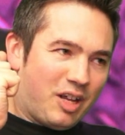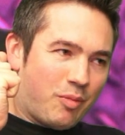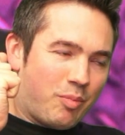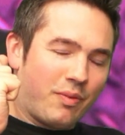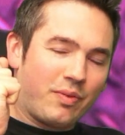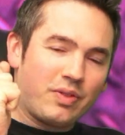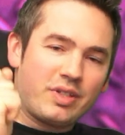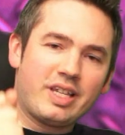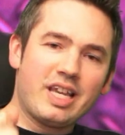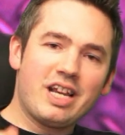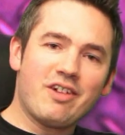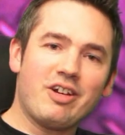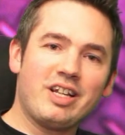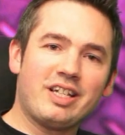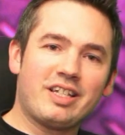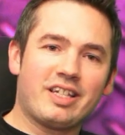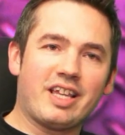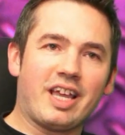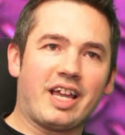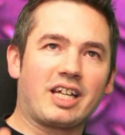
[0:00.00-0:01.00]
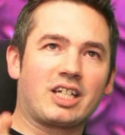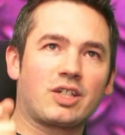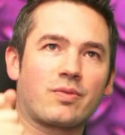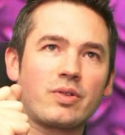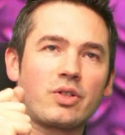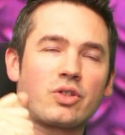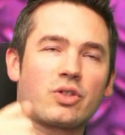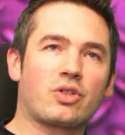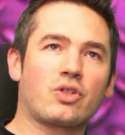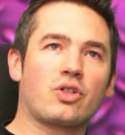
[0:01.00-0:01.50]
But for Series 6,
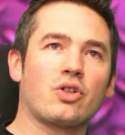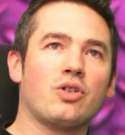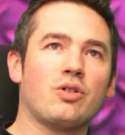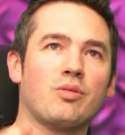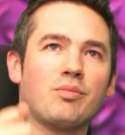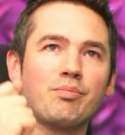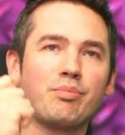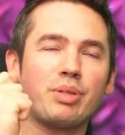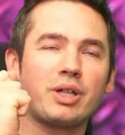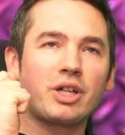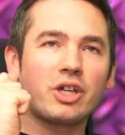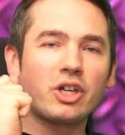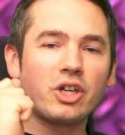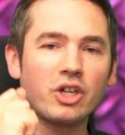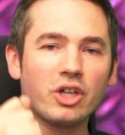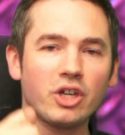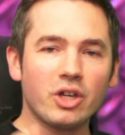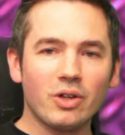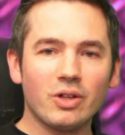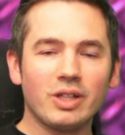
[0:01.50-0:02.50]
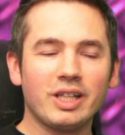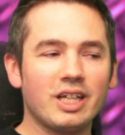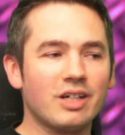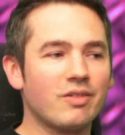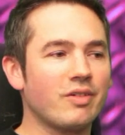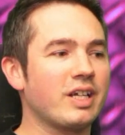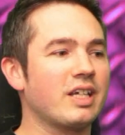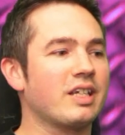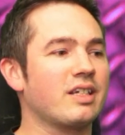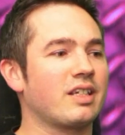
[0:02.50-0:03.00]
for some peculiar
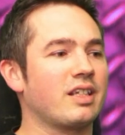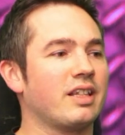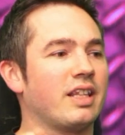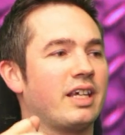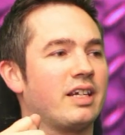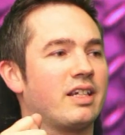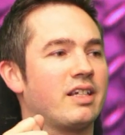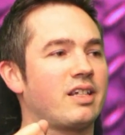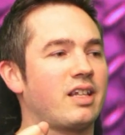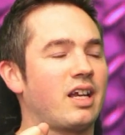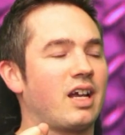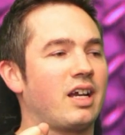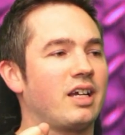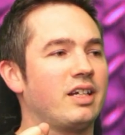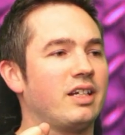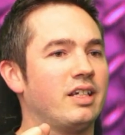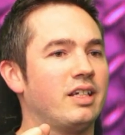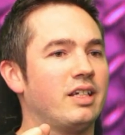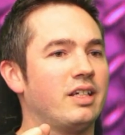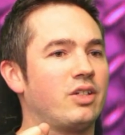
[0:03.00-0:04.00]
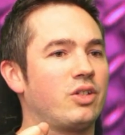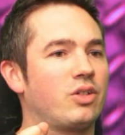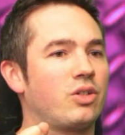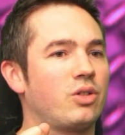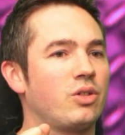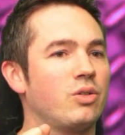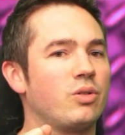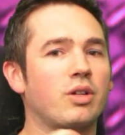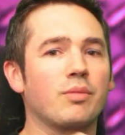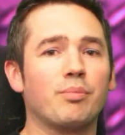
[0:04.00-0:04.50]
reason, they decided
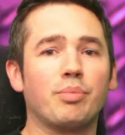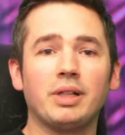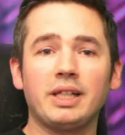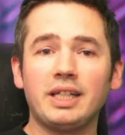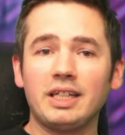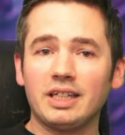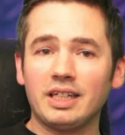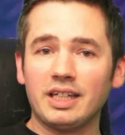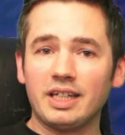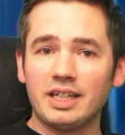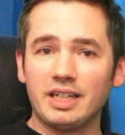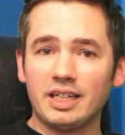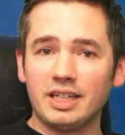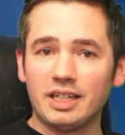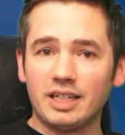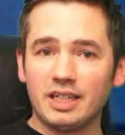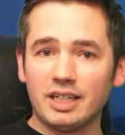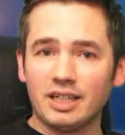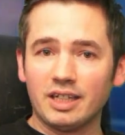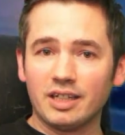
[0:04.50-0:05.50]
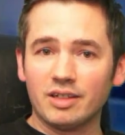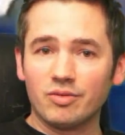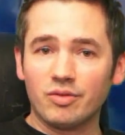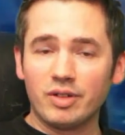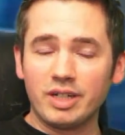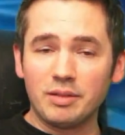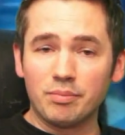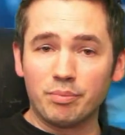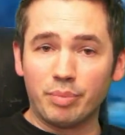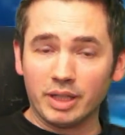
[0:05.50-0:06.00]
to completely
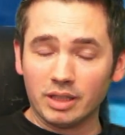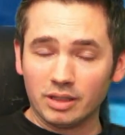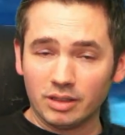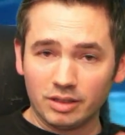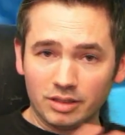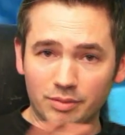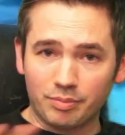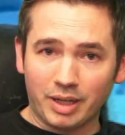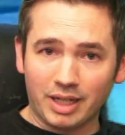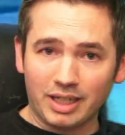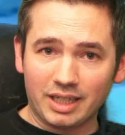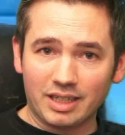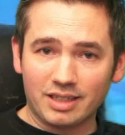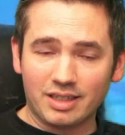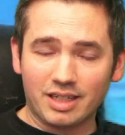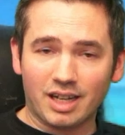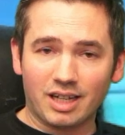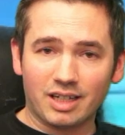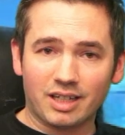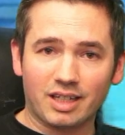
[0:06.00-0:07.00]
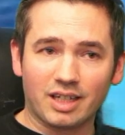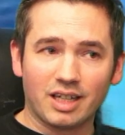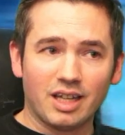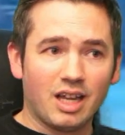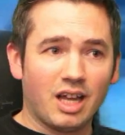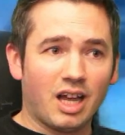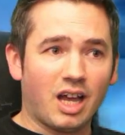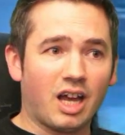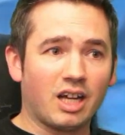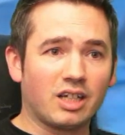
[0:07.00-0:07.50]
rebuild Panic Attack
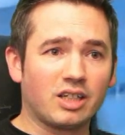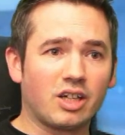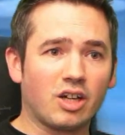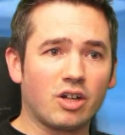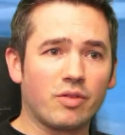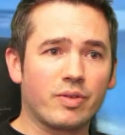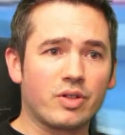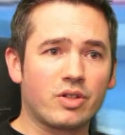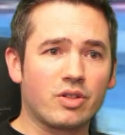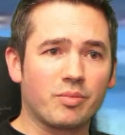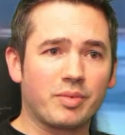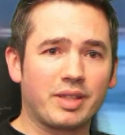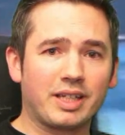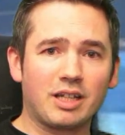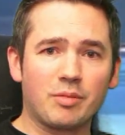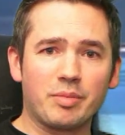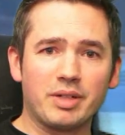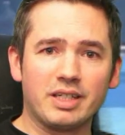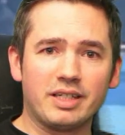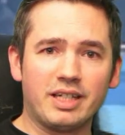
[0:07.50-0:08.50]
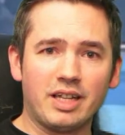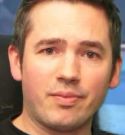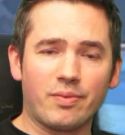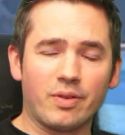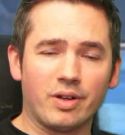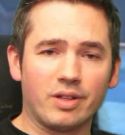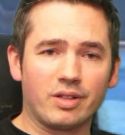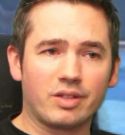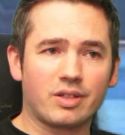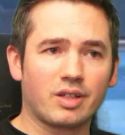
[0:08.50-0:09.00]
and go for something a bit
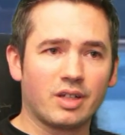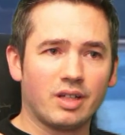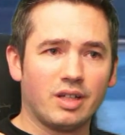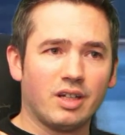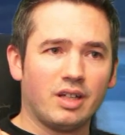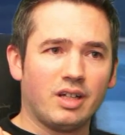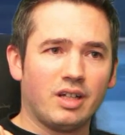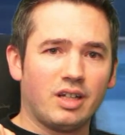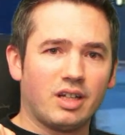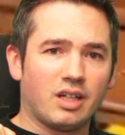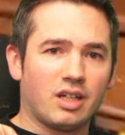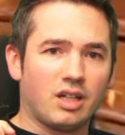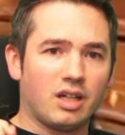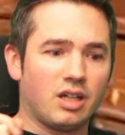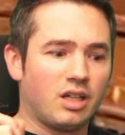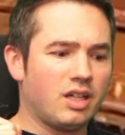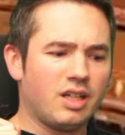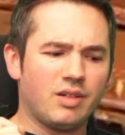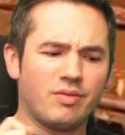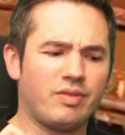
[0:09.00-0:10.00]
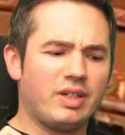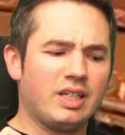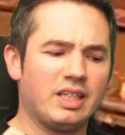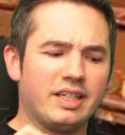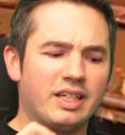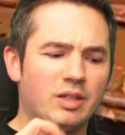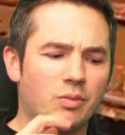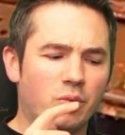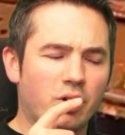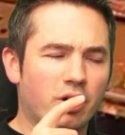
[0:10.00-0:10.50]
different. And it really
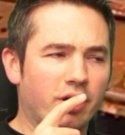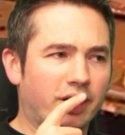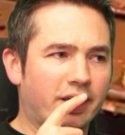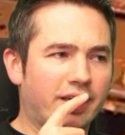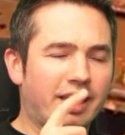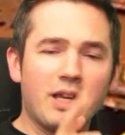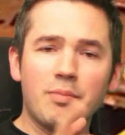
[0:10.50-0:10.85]
didn't work.